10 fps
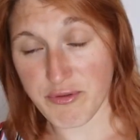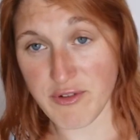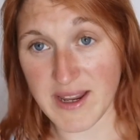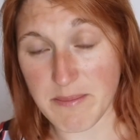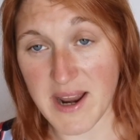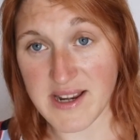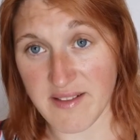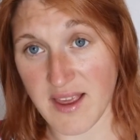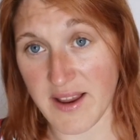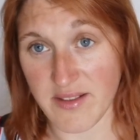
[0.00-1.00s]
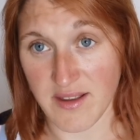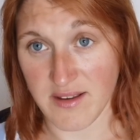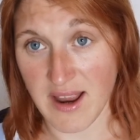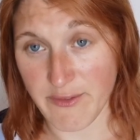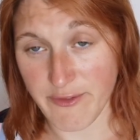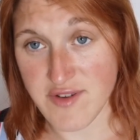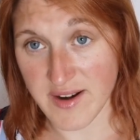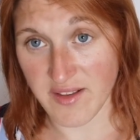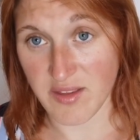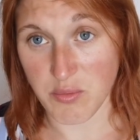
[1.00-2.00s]
premeditated that
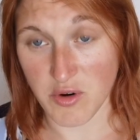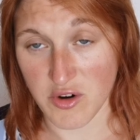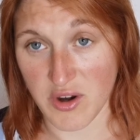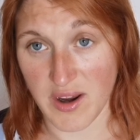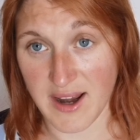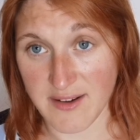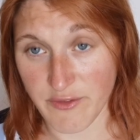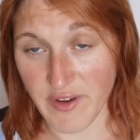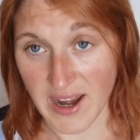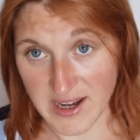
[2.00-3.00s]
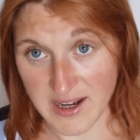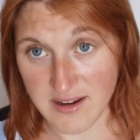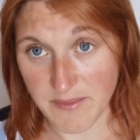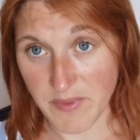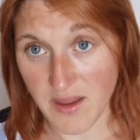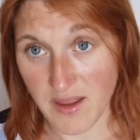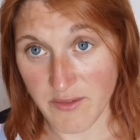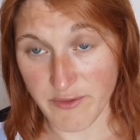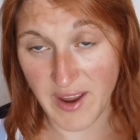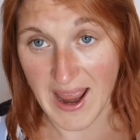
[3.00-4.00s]
France would invade
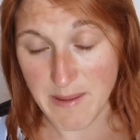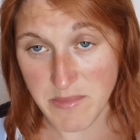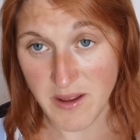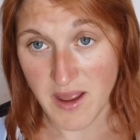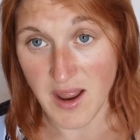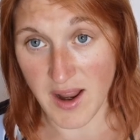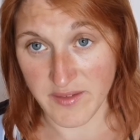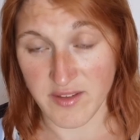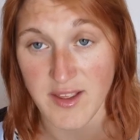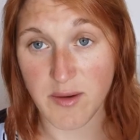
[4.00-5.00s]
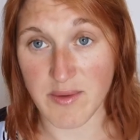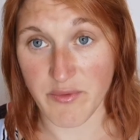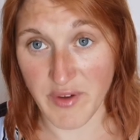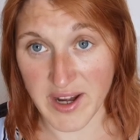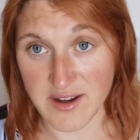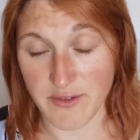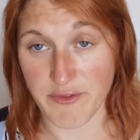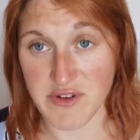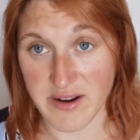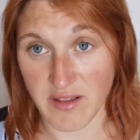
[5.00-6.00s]
them, and so
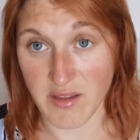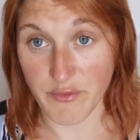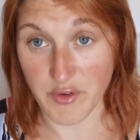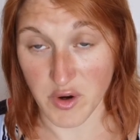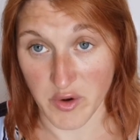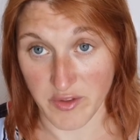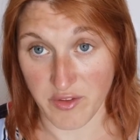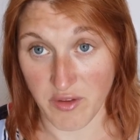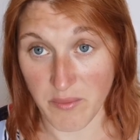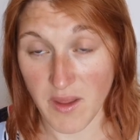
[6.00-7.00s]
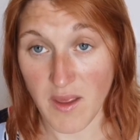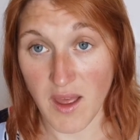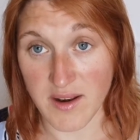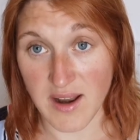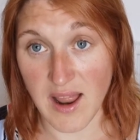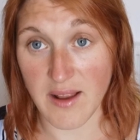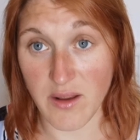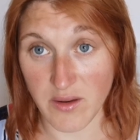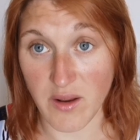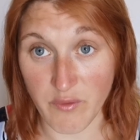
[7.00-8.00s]
invaded France first. And
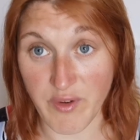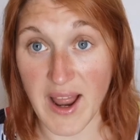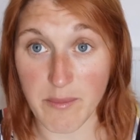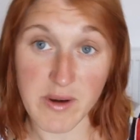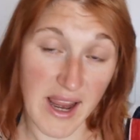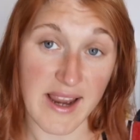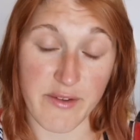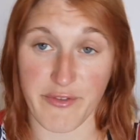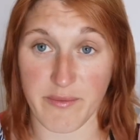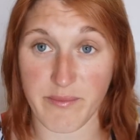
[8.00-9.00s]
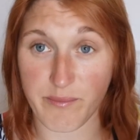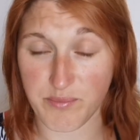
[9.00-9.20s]
that gave